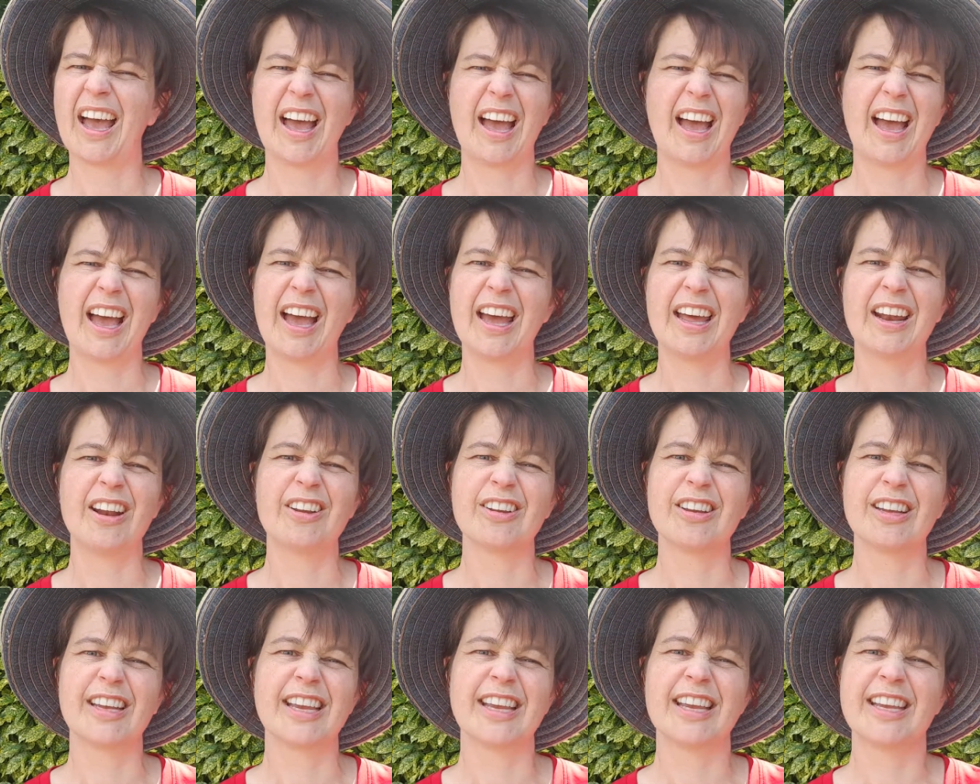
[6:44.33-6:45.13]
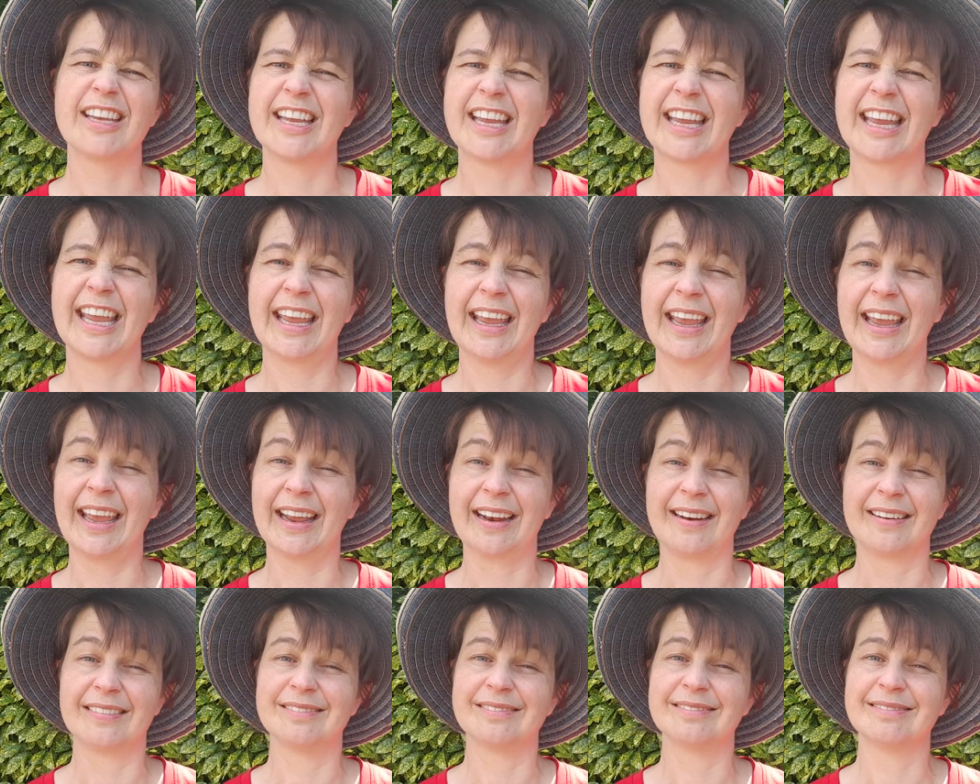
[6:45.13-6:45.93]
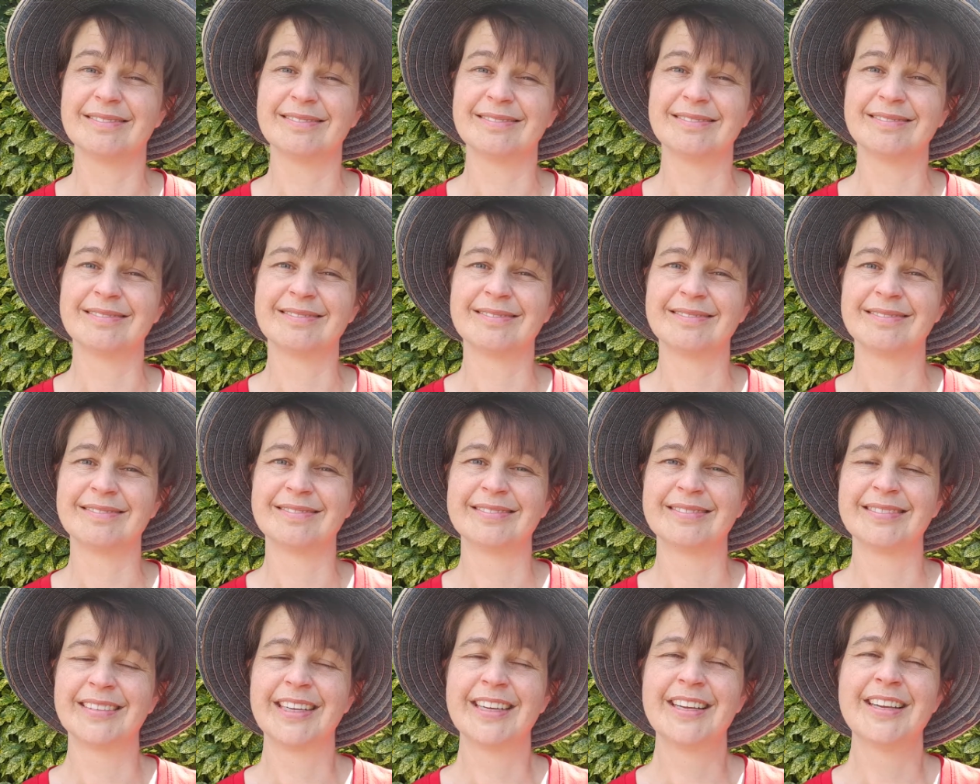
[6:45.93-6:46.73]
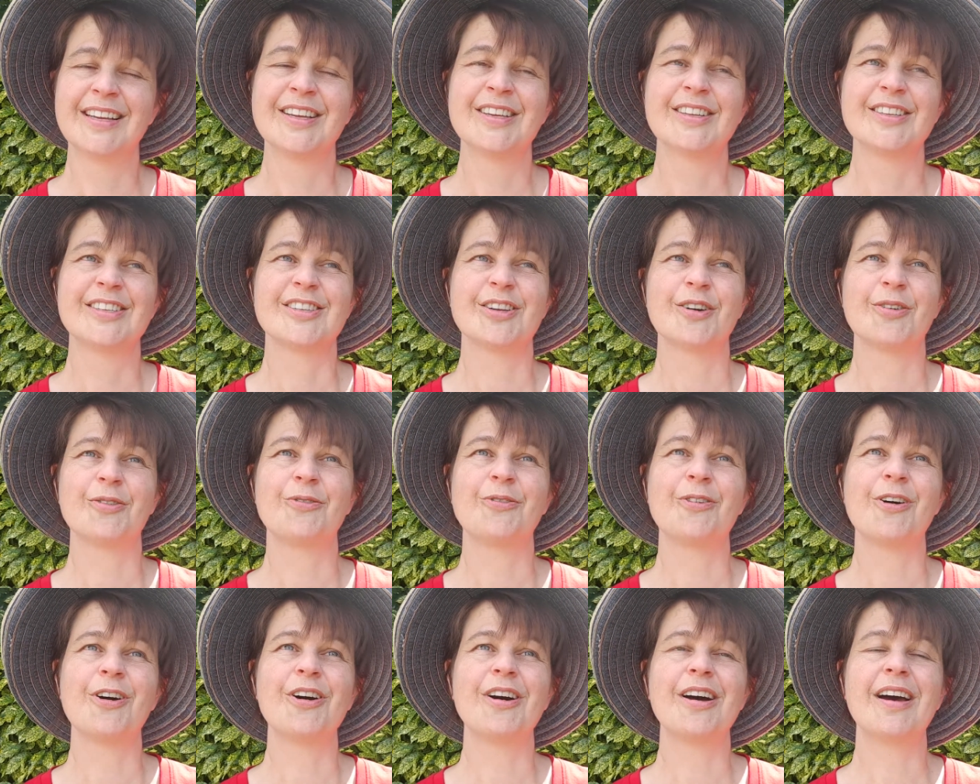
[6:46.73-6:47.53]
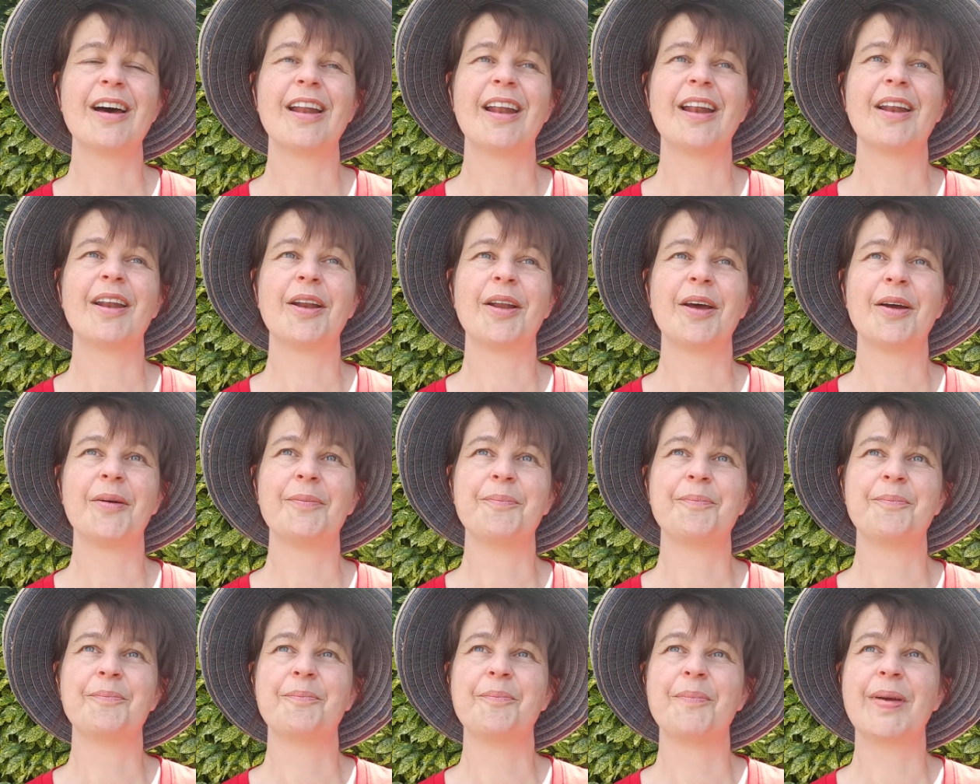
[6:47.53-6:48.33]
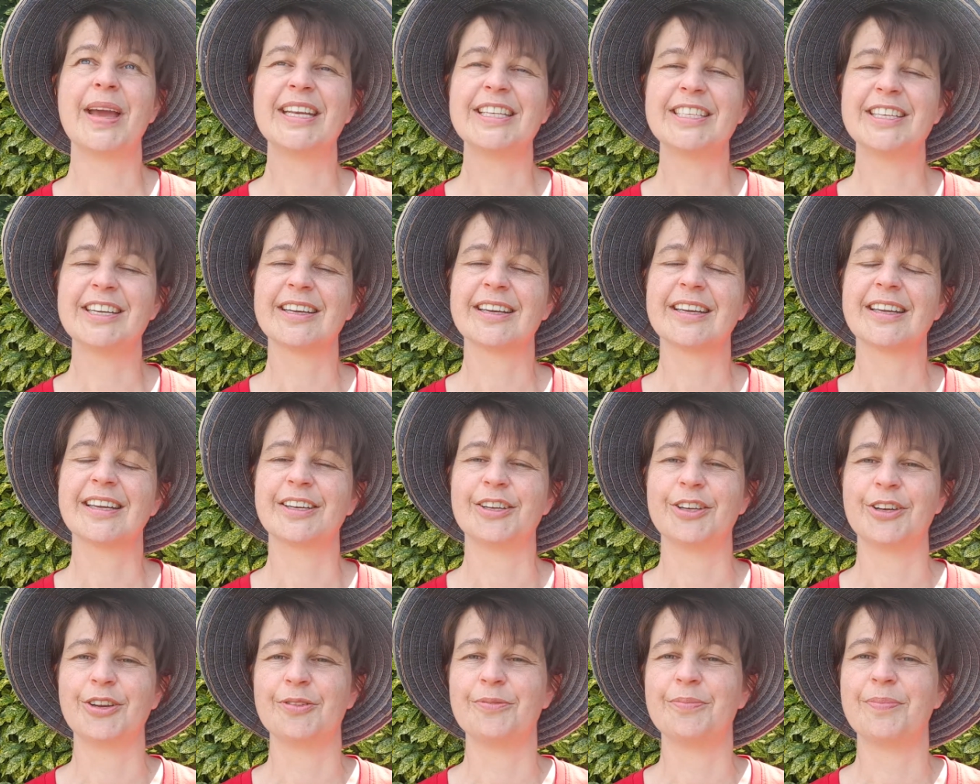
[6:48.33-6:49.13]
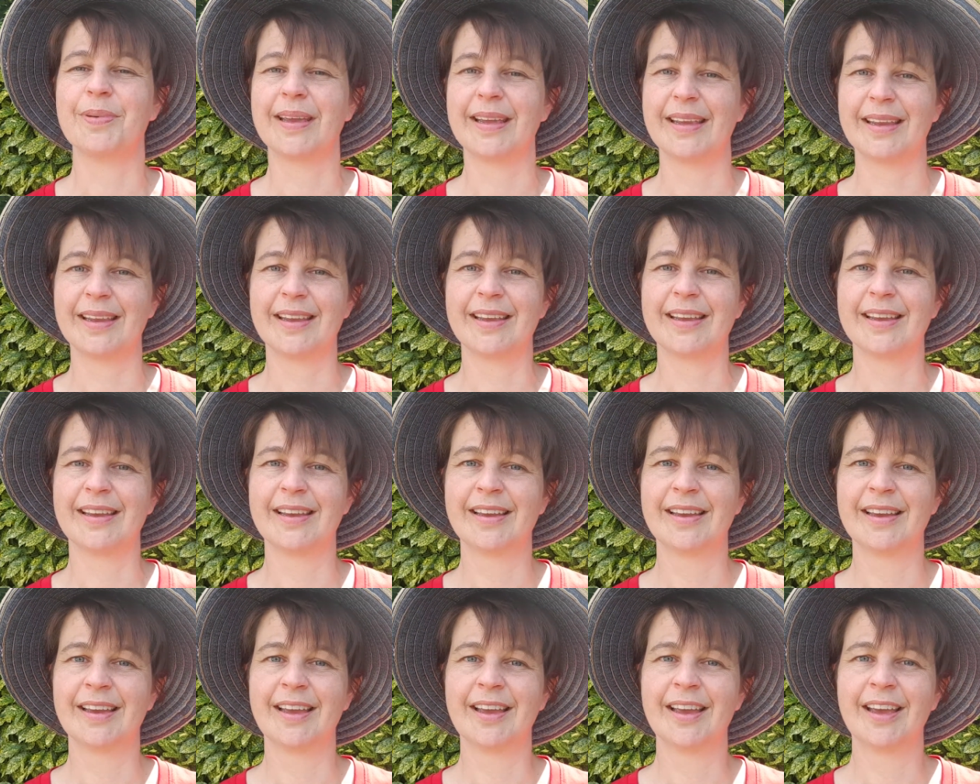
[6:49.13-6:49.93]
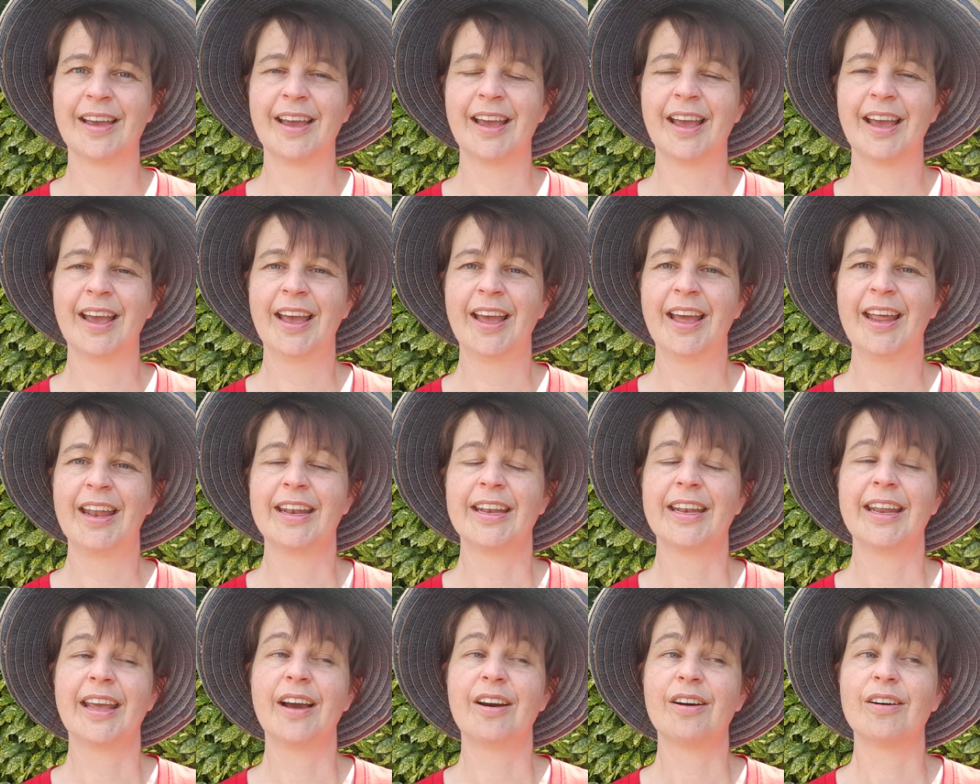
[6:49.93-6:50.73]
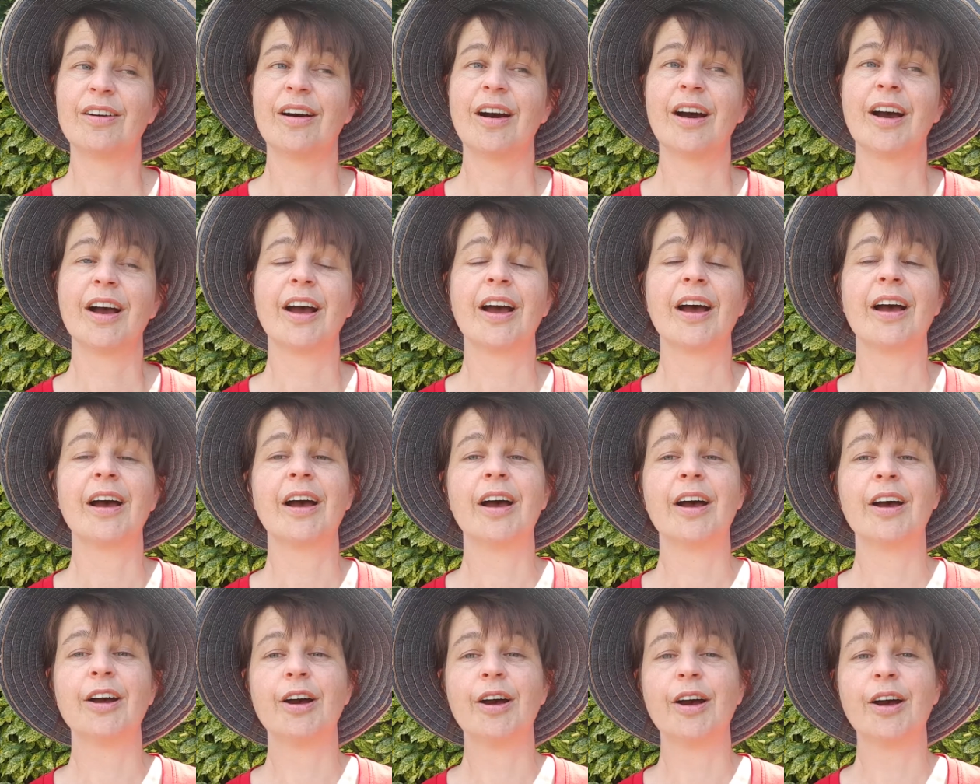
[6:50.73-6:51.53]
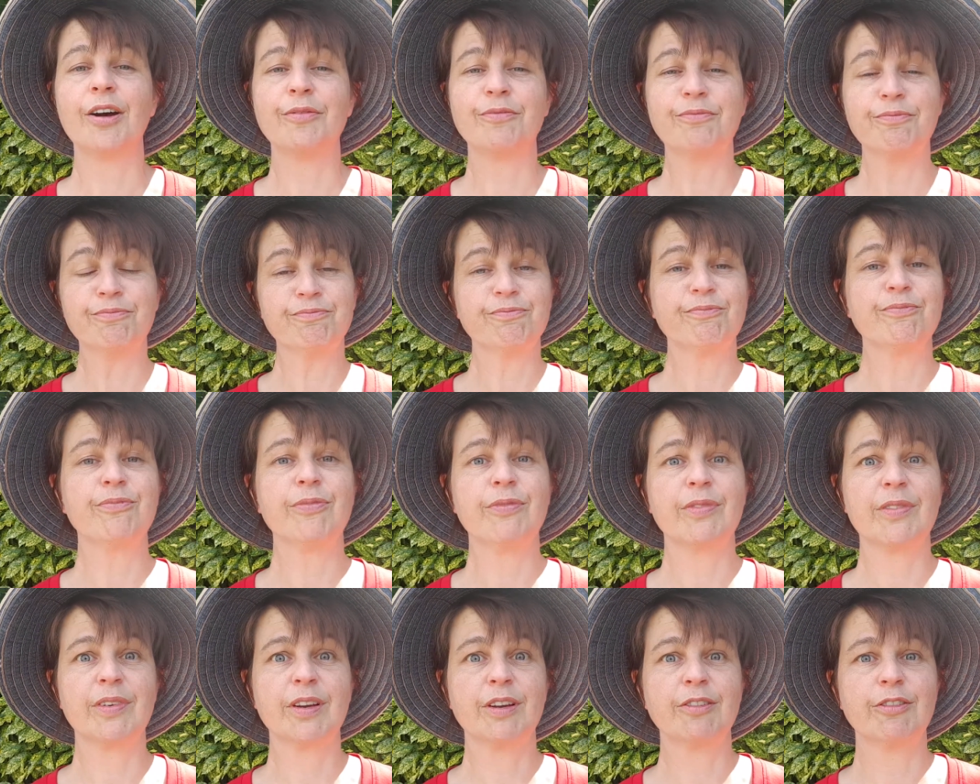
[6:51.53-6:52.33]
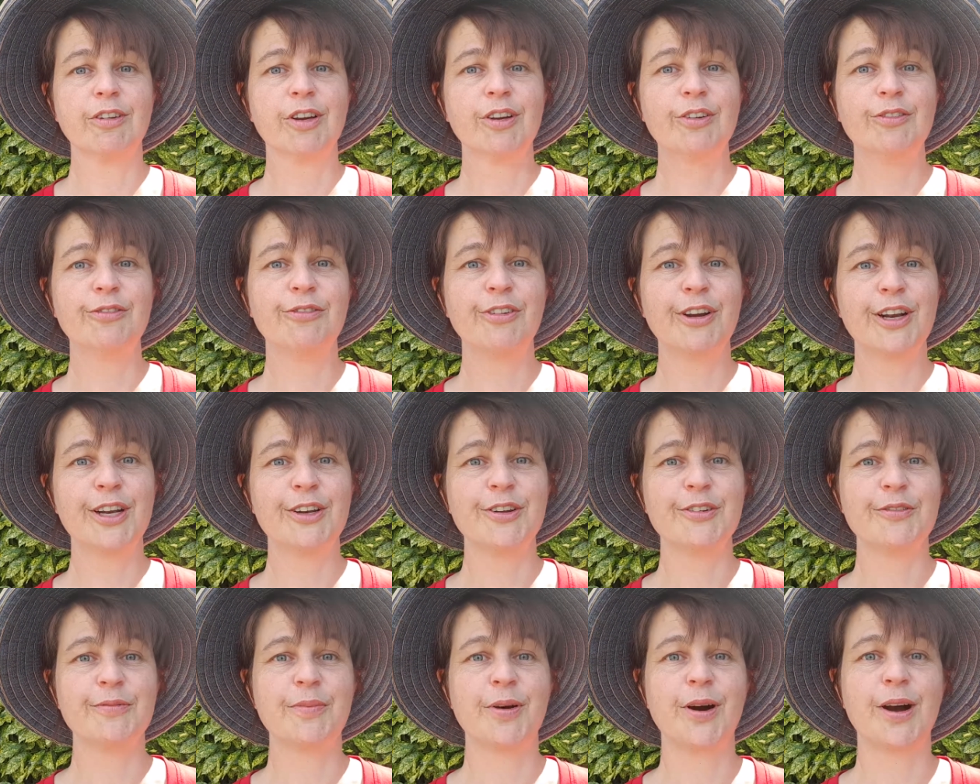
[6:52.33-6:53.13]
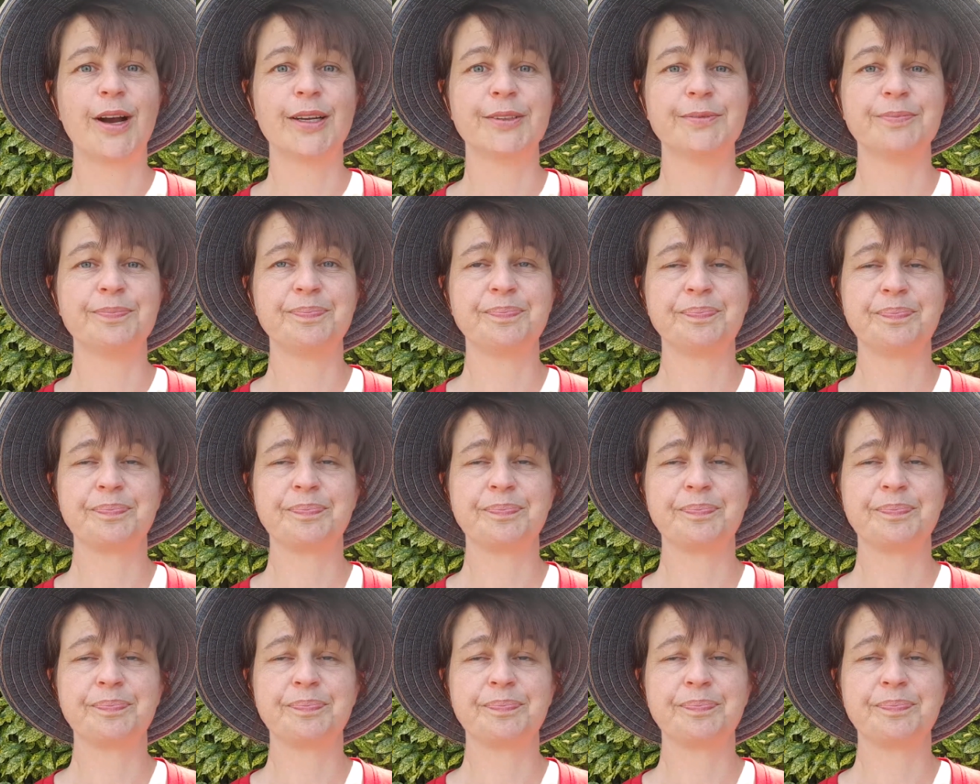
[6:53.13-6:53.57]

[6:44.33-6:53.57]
I don't get you can. So what magic can you be? Now, a good friend of mine